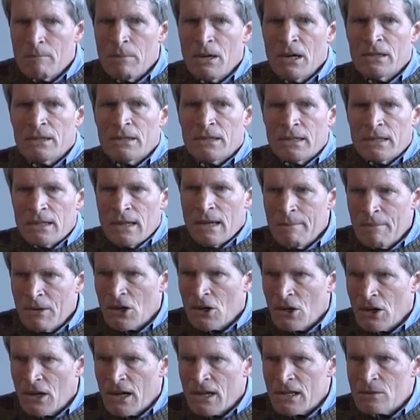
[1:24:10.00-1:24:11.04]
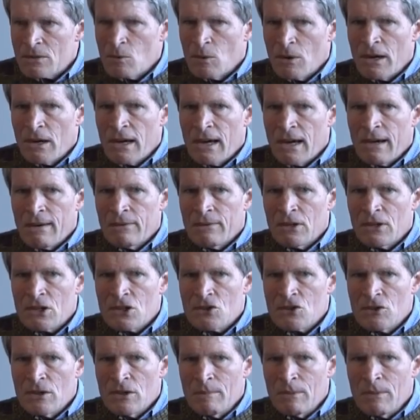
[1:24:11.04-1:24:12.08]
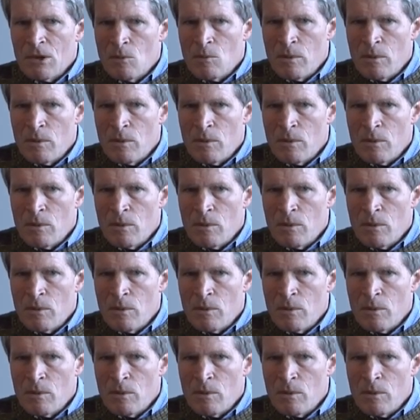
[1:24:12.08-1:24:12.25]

but the Democrats will have an extremely